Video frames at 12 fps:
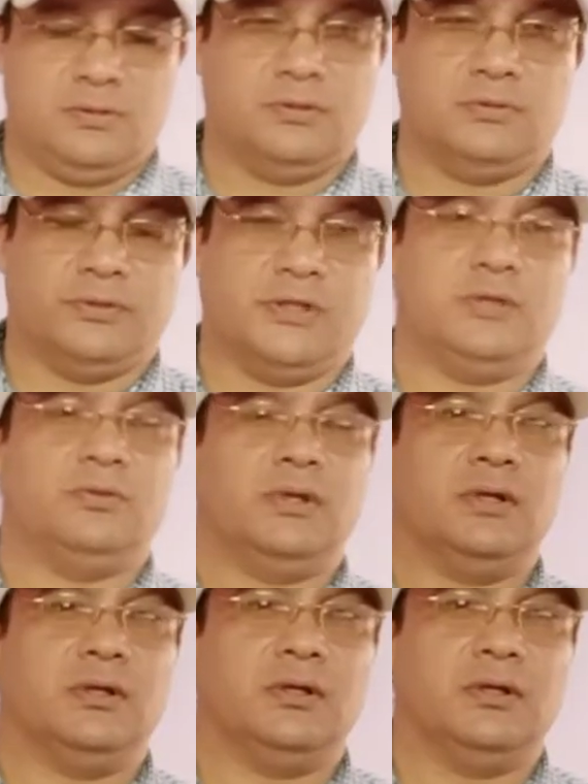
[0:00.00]
today
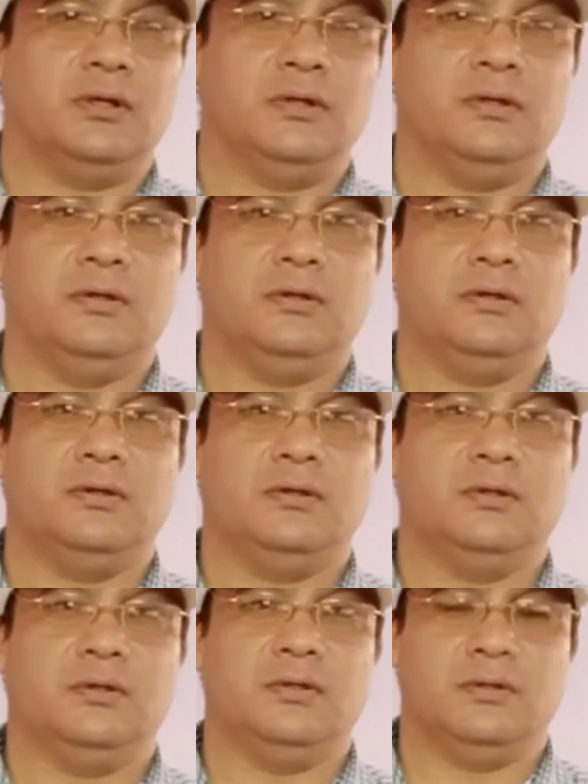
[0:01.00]
we'll
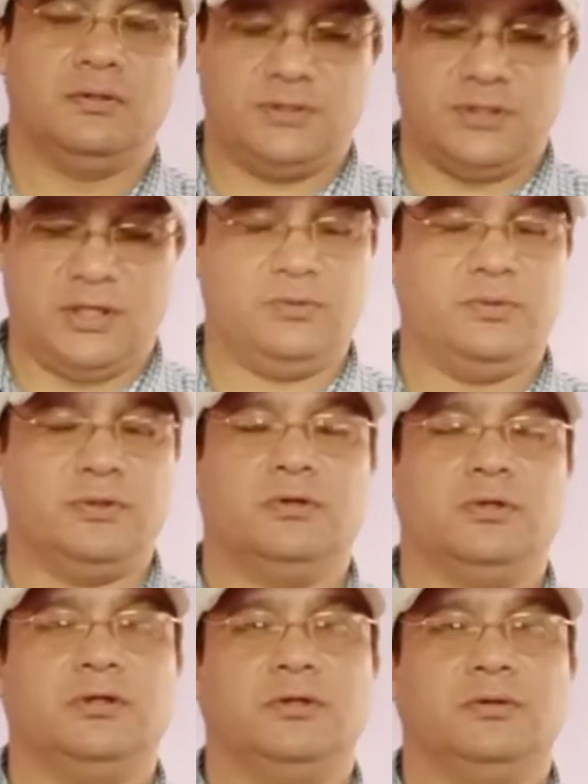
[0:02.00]
start with
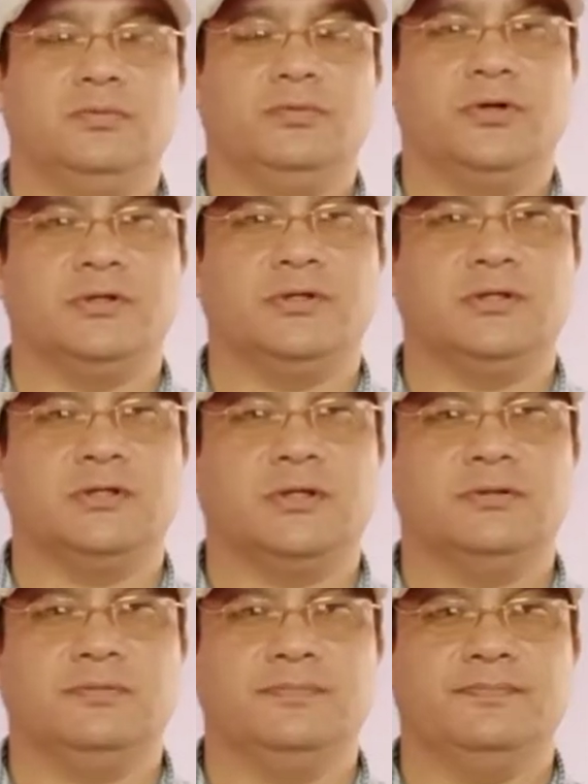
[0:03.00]
our poetry section